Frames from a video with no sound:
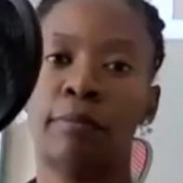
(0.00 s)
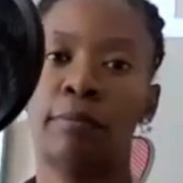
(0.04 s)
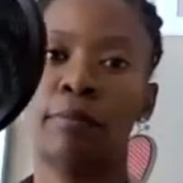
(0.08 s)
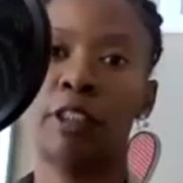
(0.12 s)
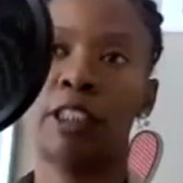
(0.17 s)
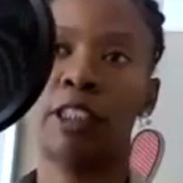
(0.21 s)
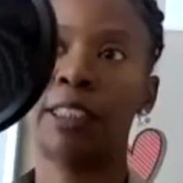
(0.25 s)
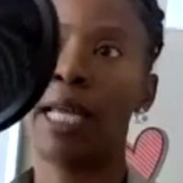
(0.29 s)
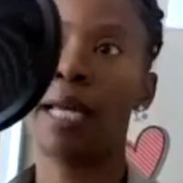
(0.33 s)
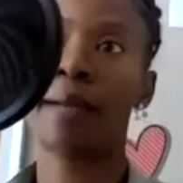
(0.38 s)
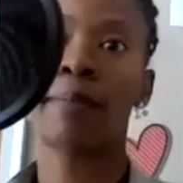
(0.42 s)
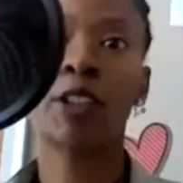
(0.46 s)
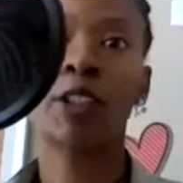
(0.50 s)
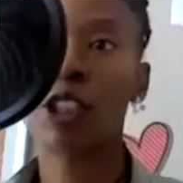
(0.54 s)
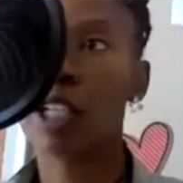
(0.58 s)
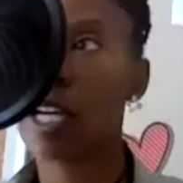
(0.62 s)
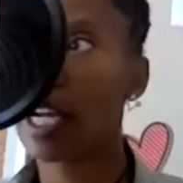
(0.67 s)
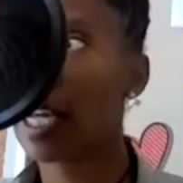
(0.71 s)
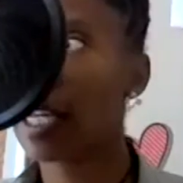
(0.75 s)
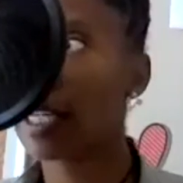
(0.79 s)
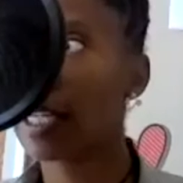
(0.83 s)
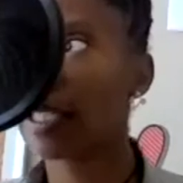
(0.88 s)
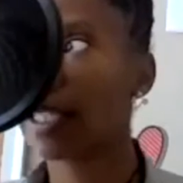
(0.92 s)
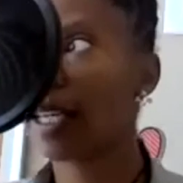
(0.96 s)
Stop
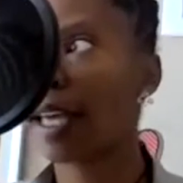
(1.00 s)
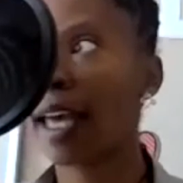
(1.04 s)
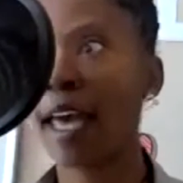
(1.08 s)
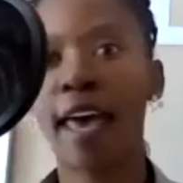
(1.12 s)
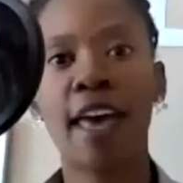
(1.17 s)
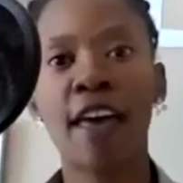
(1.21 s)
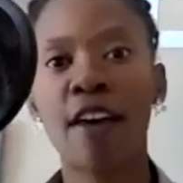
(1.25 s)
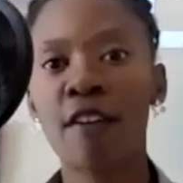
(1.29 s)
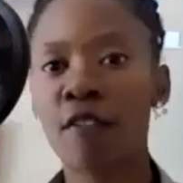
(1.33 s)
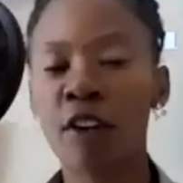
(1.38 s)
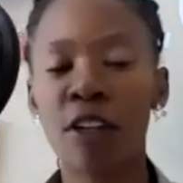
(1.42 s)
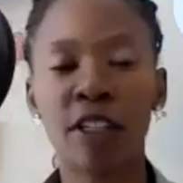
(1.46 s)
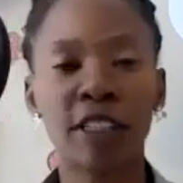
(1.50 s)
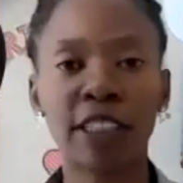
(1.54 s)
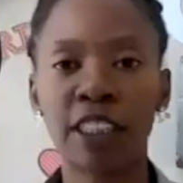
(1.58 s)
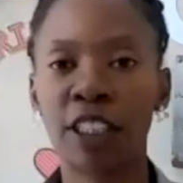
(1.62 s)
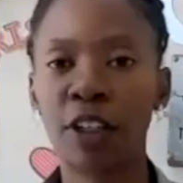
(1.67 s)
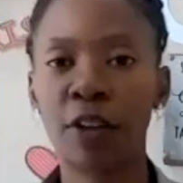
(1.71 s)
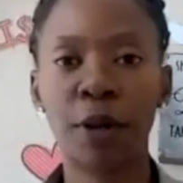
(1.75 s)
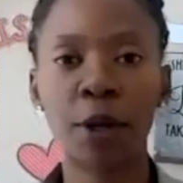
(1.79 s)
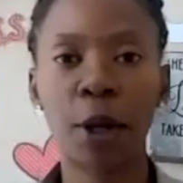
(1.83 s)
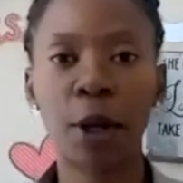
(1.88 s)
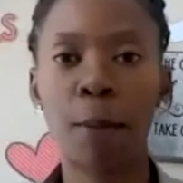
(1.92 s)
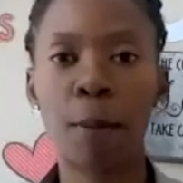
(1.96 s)
trying to have
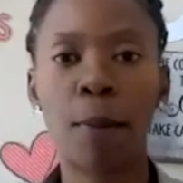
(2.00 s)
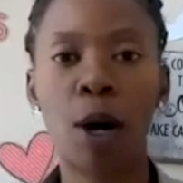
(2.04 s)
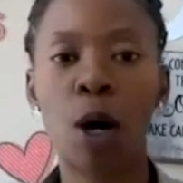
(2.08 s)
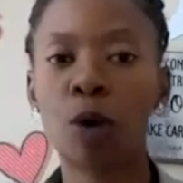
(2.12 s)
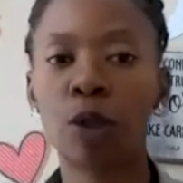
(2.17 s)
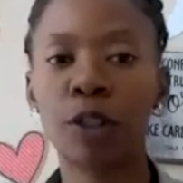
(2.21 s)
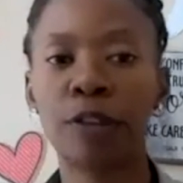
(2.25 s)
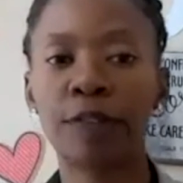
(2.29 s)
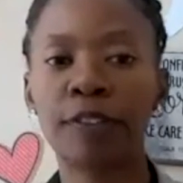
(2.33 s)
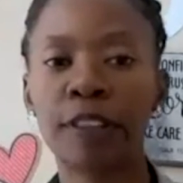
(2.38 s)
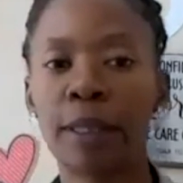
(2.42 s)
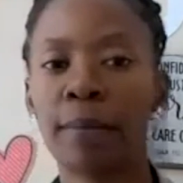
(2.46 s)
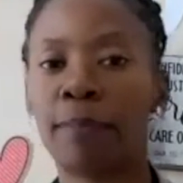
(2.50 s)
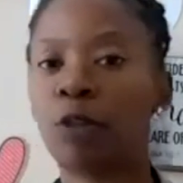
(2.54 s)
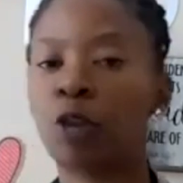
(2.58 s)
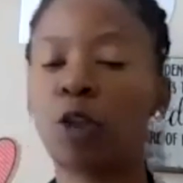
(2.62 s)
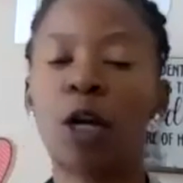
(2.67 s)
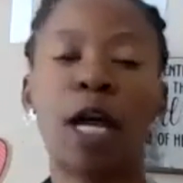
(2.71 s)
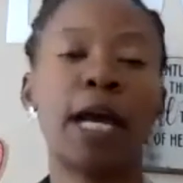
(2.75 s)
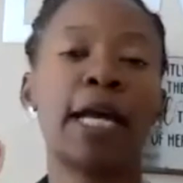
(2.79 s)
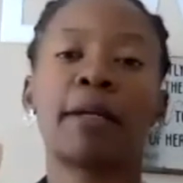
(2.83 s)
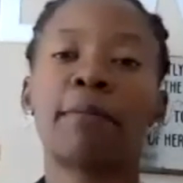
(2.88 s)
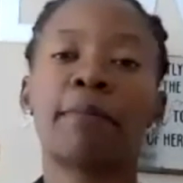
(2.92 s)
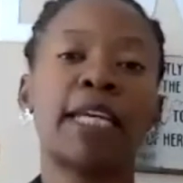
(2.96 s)
ulterior motives and
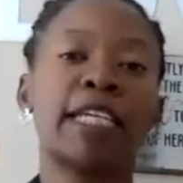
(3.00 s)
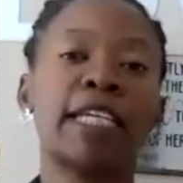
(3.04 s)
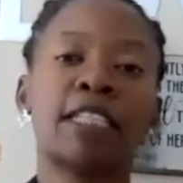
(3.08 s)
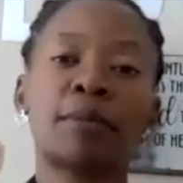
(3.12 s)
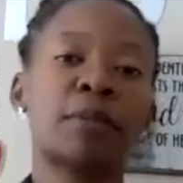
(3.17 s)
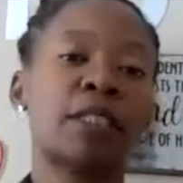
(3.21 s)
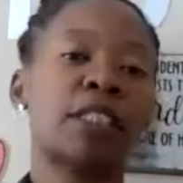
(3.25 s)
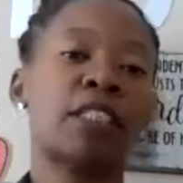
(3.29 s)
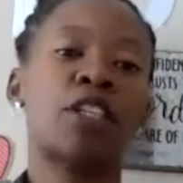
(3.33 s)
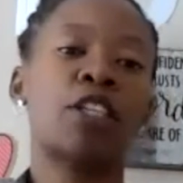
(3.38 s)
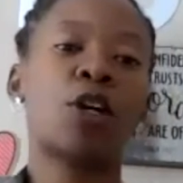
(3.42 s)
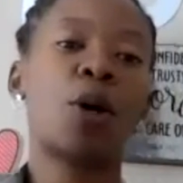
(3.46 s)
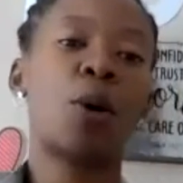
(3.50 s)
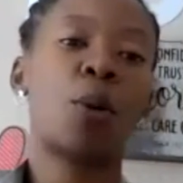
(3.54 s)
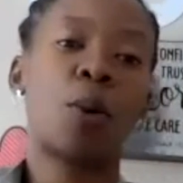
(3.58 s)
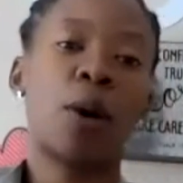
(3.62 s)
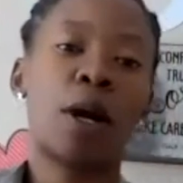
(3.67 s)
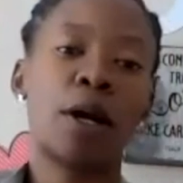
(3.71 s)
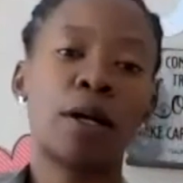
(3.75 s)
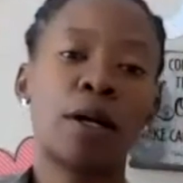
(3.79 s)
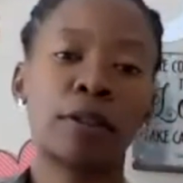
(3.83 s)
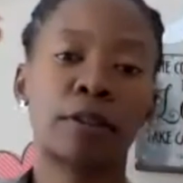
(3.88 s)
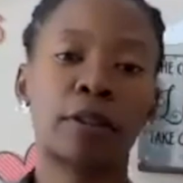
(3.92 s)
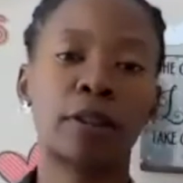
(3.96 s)
trying to make them see your
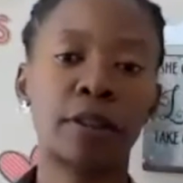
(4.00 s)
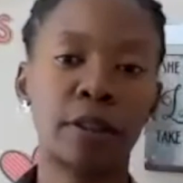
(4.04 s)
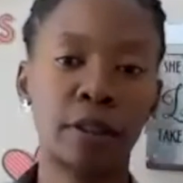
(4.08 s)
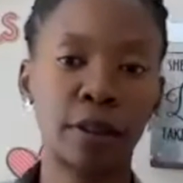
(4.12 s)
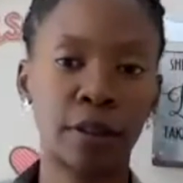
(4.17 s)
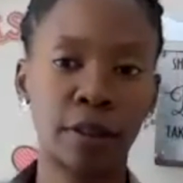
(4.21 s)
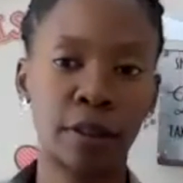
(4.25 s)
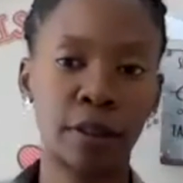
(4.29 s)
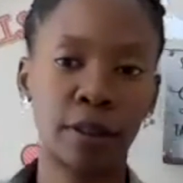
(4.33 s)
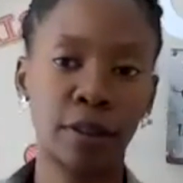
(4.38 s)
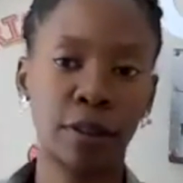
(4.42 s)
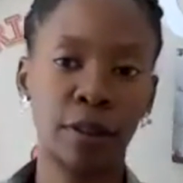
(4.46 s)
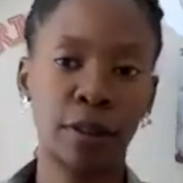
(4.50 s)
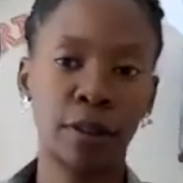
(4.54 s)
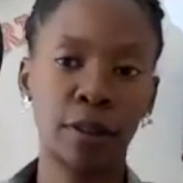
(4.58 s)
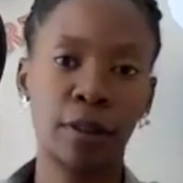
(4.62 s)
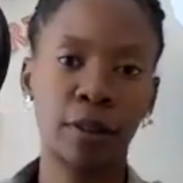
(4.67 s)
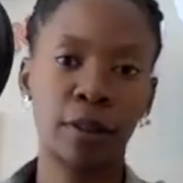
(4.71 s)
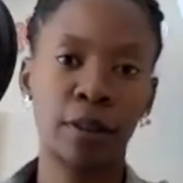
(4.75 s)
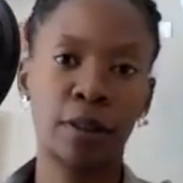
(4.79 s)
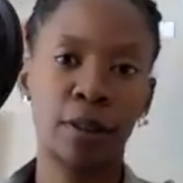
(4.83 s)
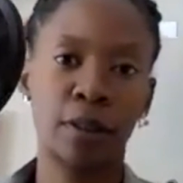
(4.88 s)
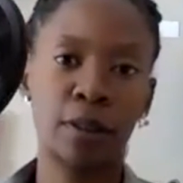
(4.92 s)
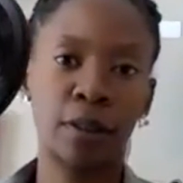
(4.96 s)
worth.
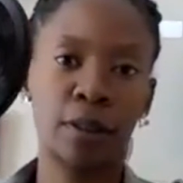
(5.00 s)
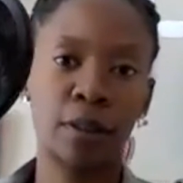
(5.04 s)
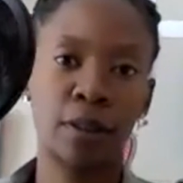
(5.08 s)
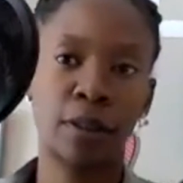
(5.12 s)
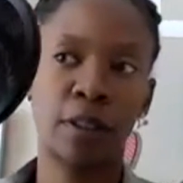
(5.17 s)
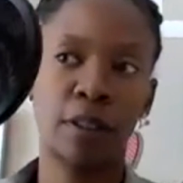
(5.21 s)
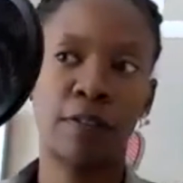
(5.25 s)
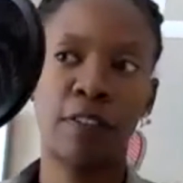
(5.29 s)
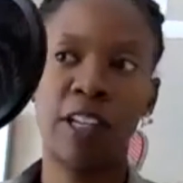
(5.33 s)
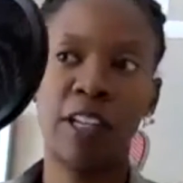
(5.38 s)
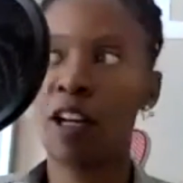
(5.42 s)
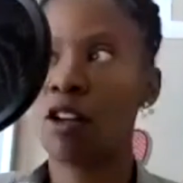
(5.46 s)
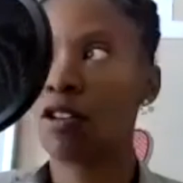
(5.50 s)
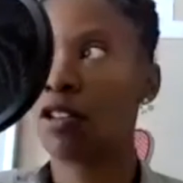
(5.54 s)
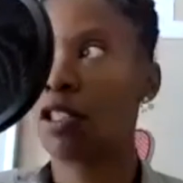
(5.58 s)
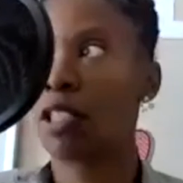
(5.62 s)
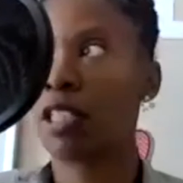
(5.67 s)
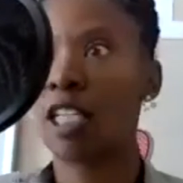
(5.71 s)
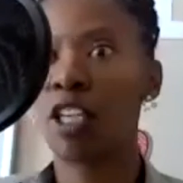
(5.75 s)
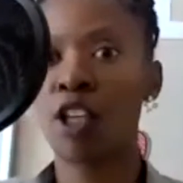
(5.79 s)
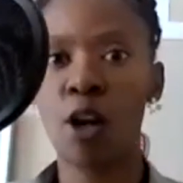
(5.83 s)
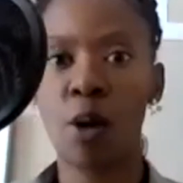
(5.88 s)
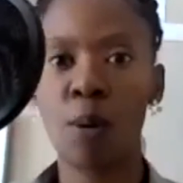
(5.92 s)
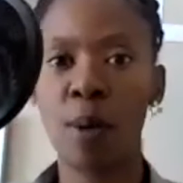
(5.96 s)
If they don't
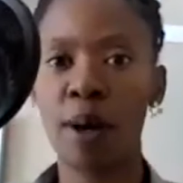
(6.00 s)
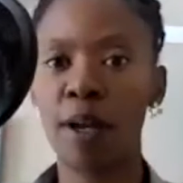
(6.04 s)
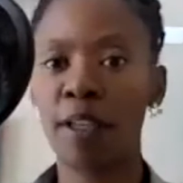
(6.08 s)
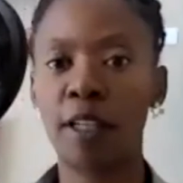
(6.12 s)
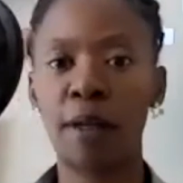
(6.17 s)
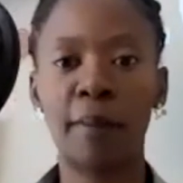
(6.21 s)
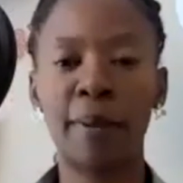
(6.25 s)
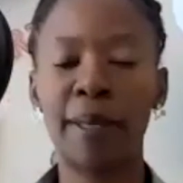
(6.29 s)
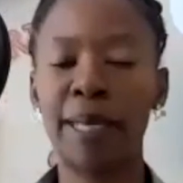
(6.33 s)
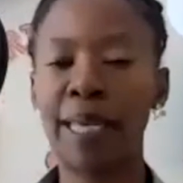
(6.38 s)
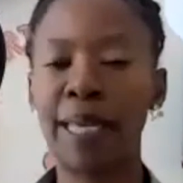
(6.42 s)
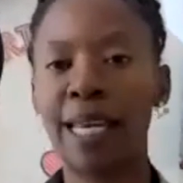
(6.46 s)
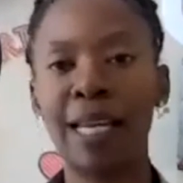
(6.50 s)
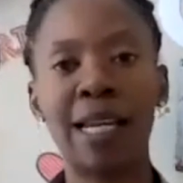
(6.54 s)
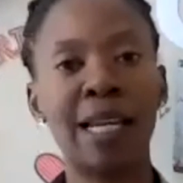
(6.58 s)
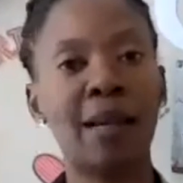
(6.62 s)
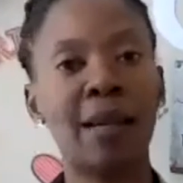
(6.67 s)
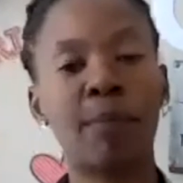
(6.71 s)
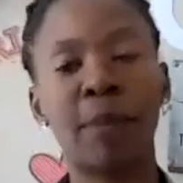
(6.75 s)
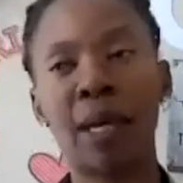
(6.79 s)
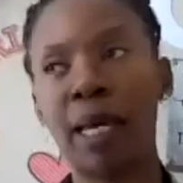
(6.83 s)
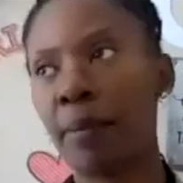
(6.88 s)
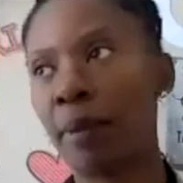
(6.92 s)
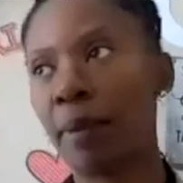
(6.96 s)
see your worth in the
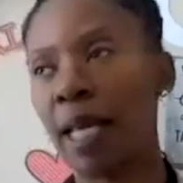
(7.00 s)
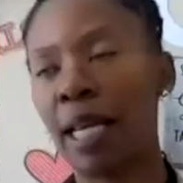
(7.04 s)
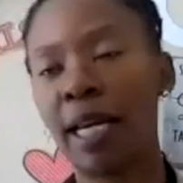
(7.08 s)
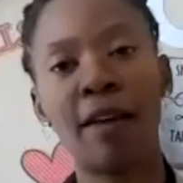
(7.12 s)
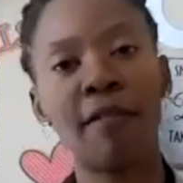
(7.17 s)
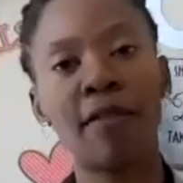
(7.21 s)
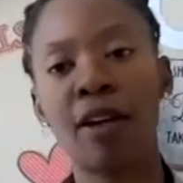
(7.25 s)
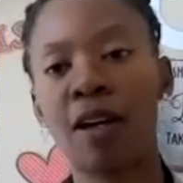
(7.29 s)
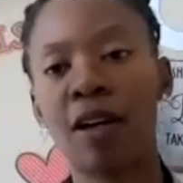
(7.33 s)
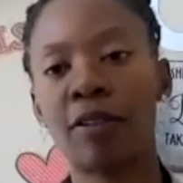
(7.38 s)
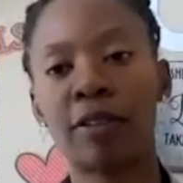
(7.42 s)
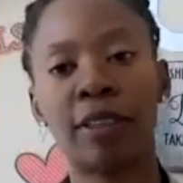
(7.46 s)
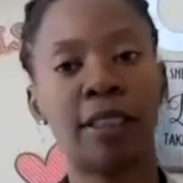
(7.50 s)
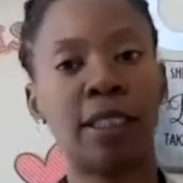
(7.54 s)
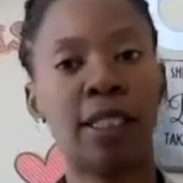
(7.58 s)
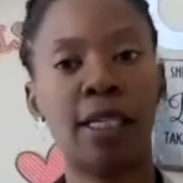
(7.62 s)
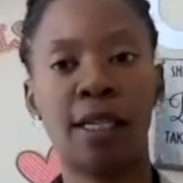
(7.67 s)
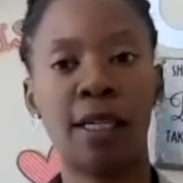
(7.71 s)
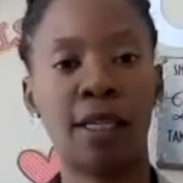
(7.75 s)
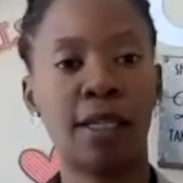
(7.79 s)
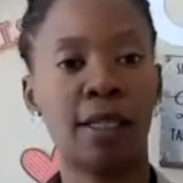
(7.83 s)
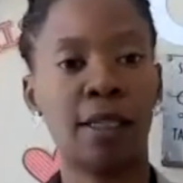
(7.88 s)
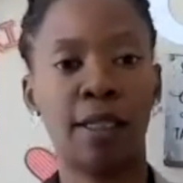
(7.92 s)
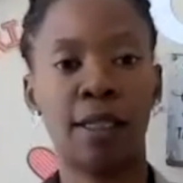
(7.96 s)
beginning, baby, they're never going to
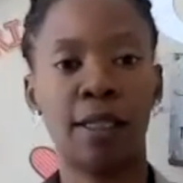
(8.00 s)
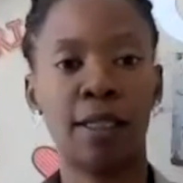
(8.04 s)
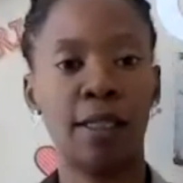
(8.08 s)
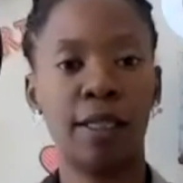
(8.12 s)
see it.